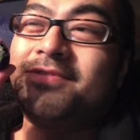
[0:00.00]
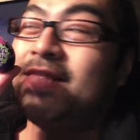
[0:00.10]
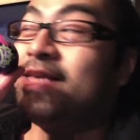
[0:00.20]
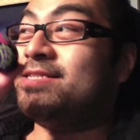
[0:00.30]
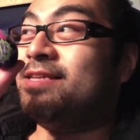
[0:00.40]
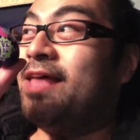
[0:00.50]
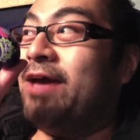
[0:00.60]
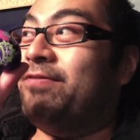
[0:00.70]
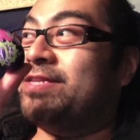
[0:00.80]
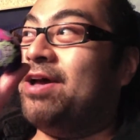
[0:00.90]
they still
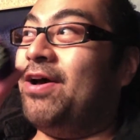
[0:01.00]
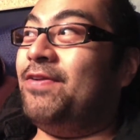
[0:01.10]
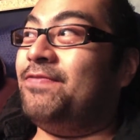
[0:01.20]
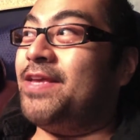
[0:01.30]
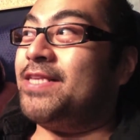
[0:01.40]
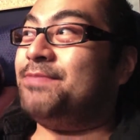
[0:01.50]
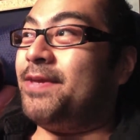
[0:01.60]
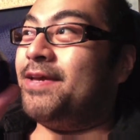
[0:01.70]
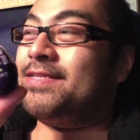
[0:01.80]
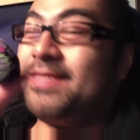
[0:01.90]
have a ton of these
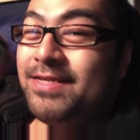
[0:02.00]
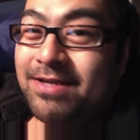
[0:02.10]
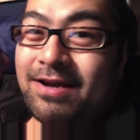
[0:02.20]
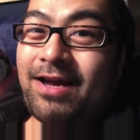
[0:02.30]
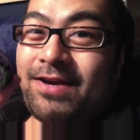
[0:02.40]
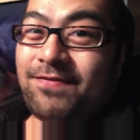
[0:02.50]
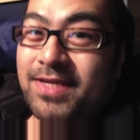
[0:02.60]
because these are kind of